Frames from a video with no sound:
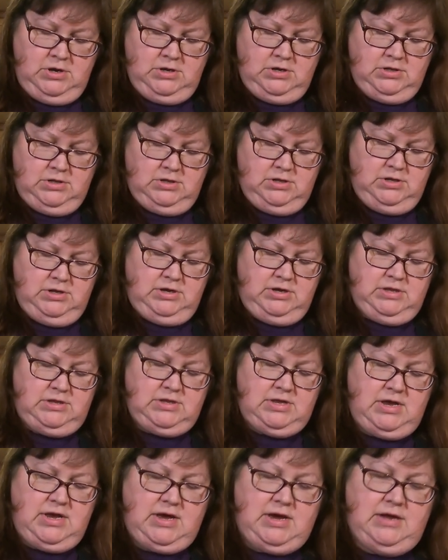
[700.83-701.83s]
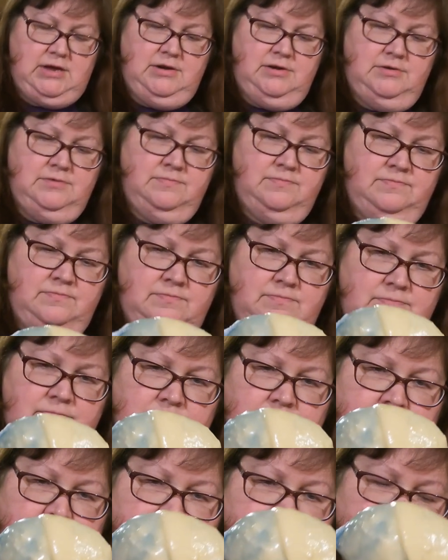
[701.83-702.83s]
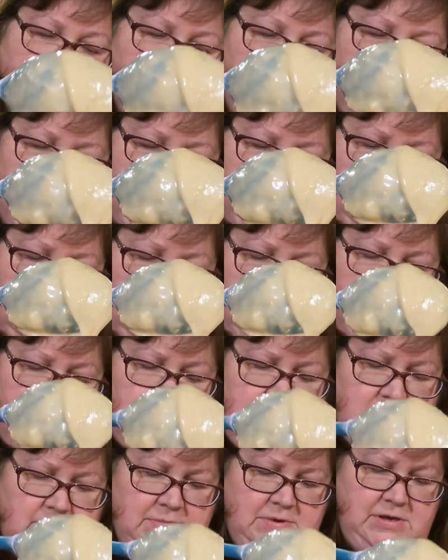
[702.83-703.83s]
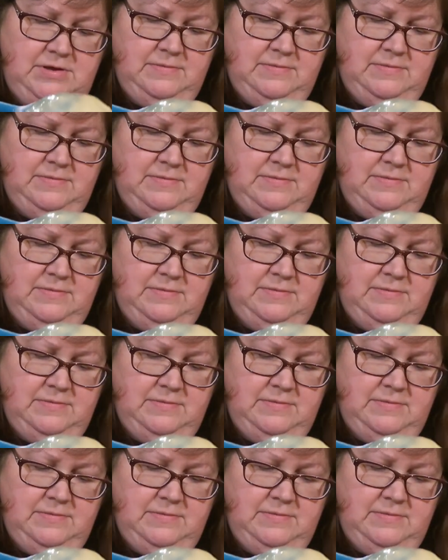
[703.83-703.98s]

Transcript: look at that. Doesn't that look yummy?